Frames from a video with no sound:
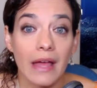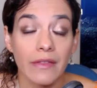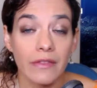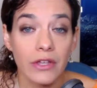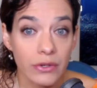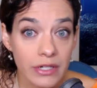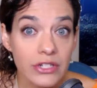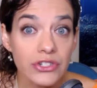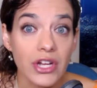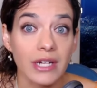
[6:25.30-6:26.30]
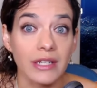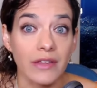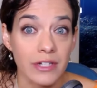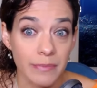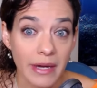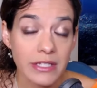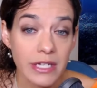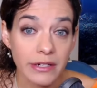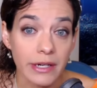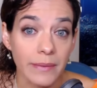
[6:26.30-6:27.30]
And the urine is checked and there's
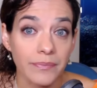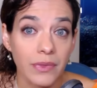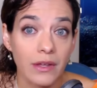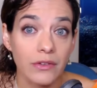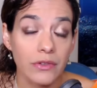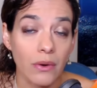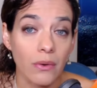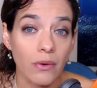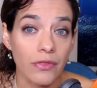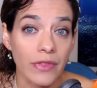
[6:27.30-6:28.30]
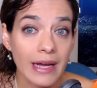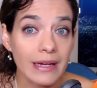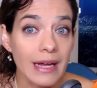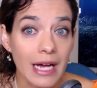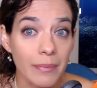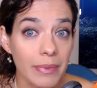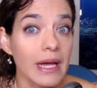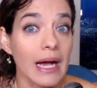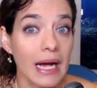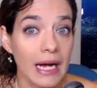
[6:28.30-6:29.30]
bacteria. So that can happen
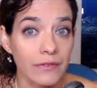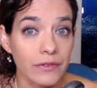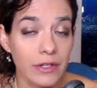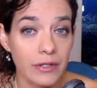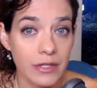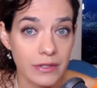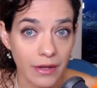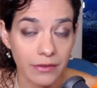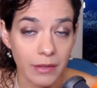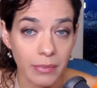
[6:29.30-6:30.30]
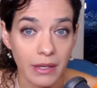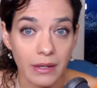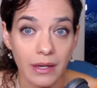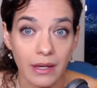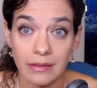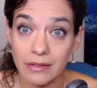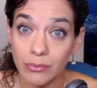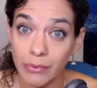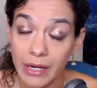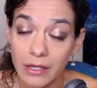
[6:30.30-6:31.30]
after the cystoscopy. It's
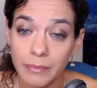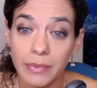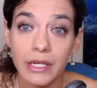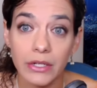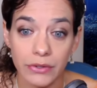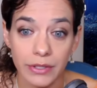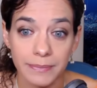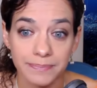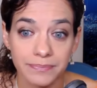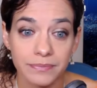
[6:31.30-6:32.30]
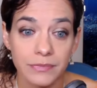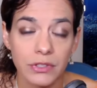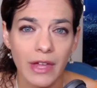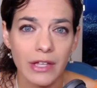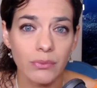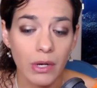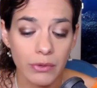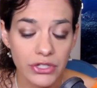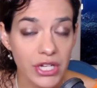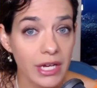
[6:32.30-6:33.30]
rare, but it could. So that's why
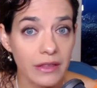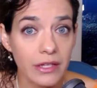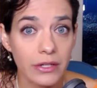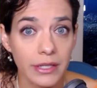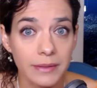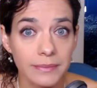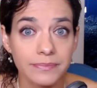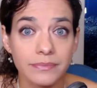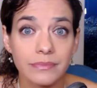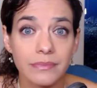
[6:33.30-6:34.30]
we're checking the urine.